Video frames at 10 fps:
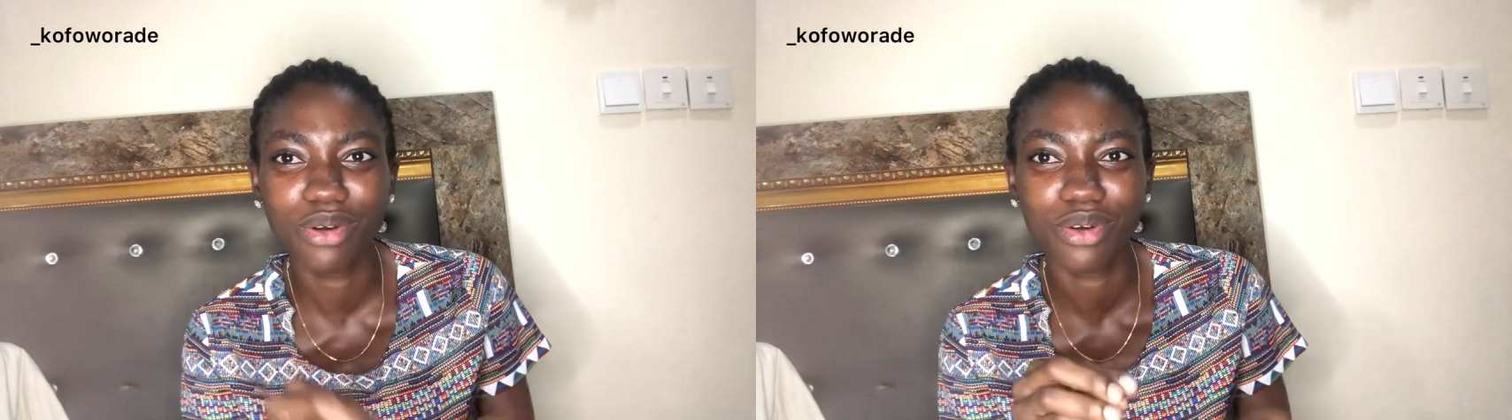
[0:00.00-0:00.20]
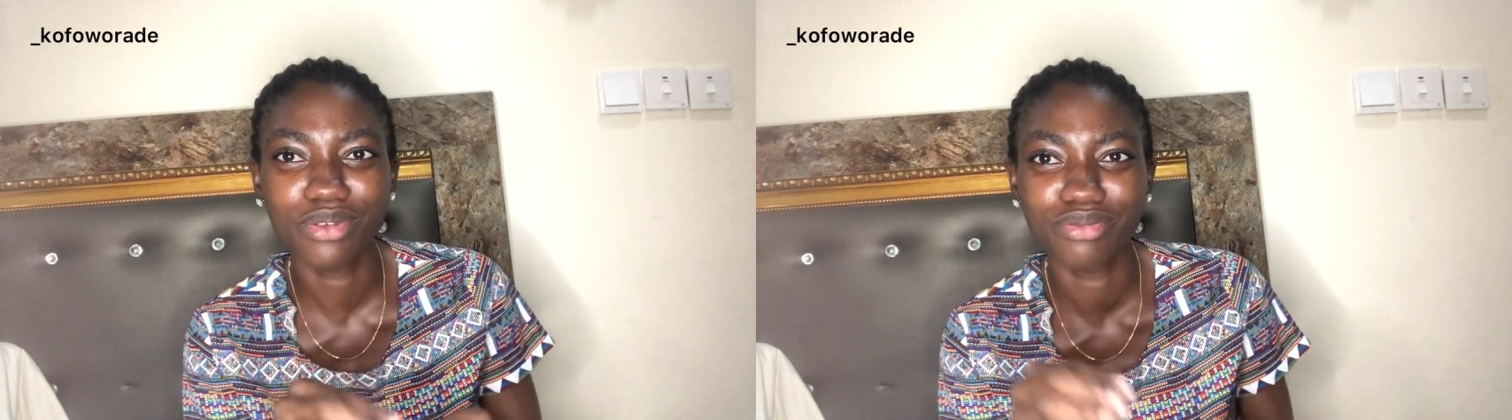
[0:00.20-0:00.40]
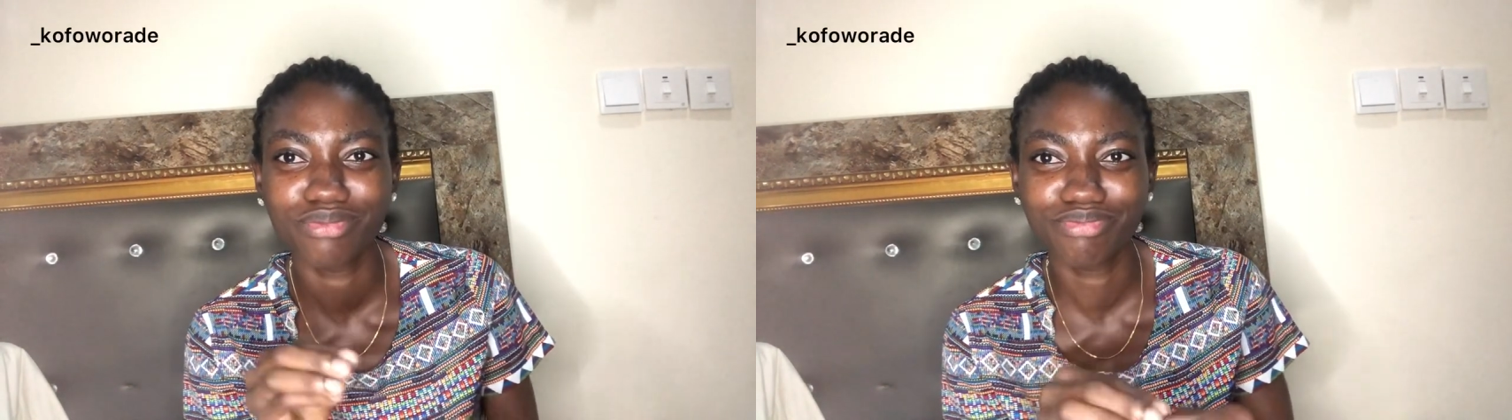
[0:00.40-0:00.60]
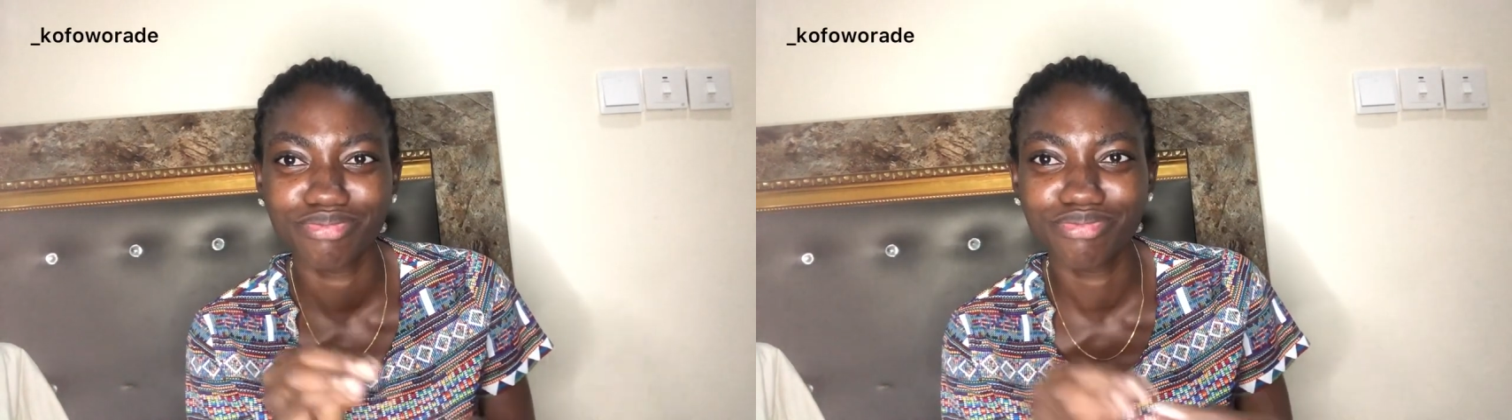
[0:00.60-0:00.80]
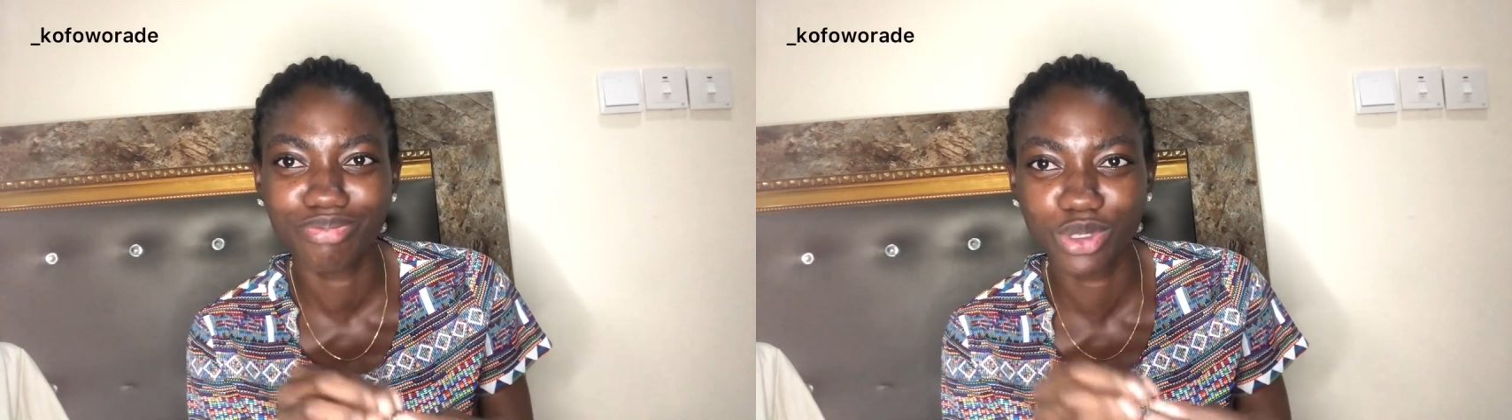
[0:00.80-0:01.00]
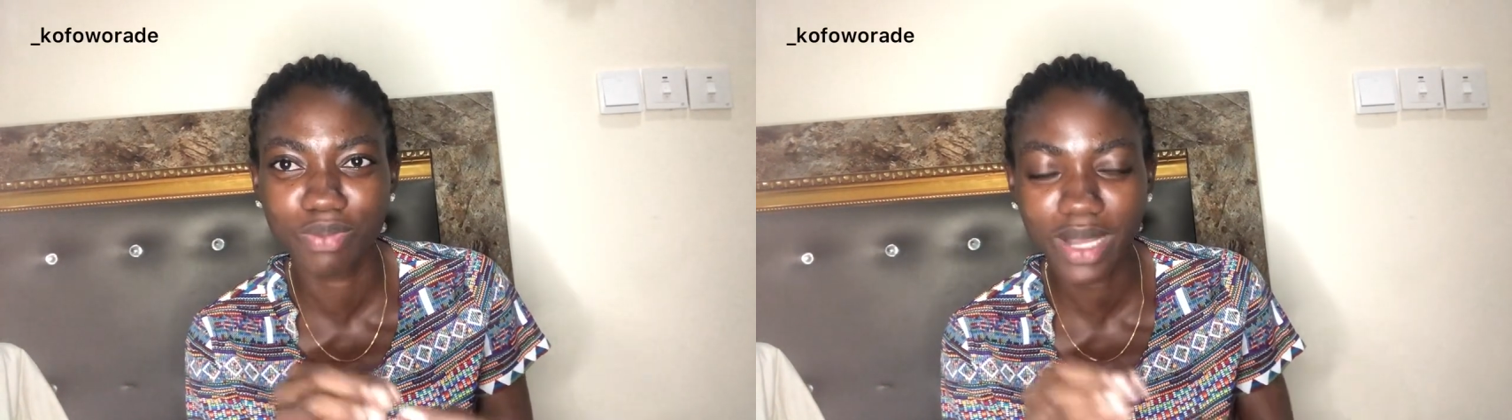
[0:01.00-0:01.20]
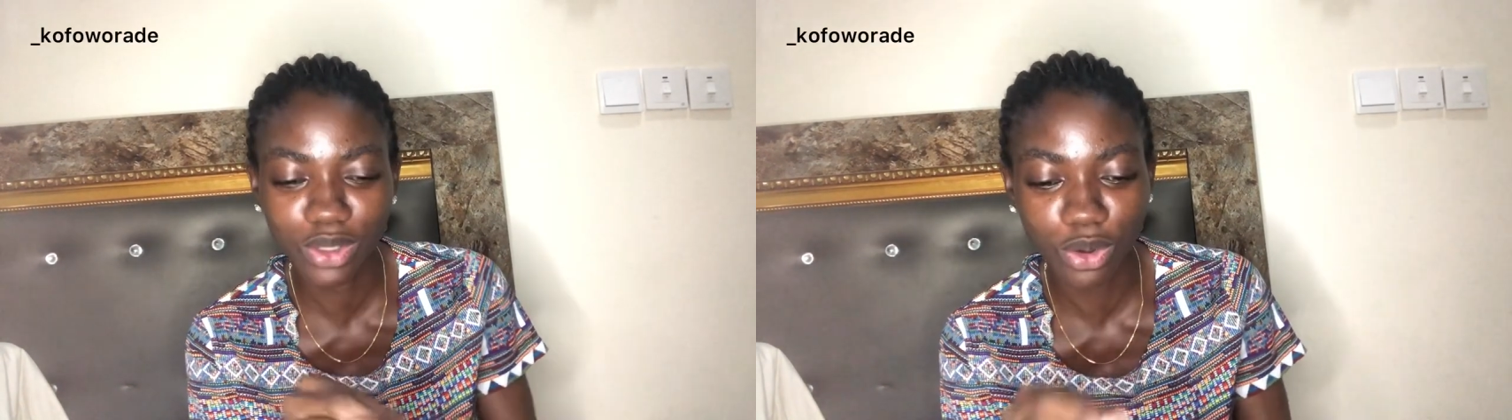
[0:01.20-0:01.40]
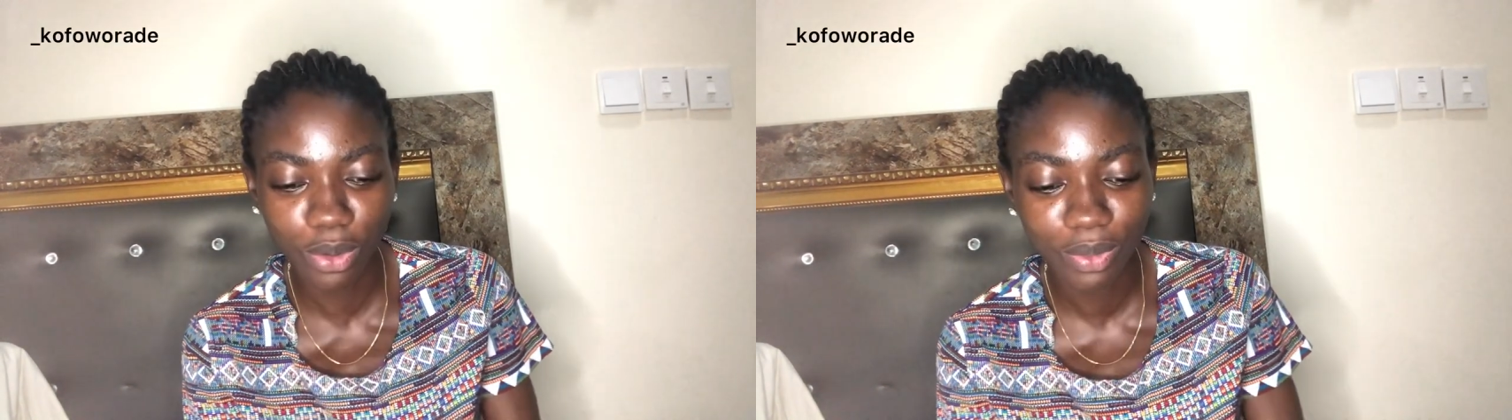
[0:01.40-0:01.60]
on
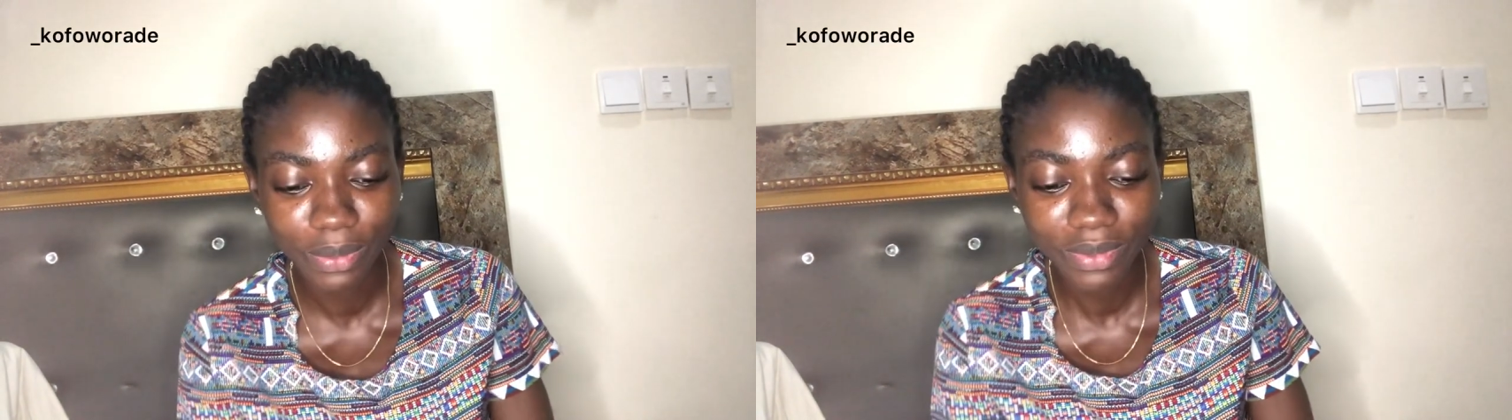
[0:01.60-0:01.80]
postpartum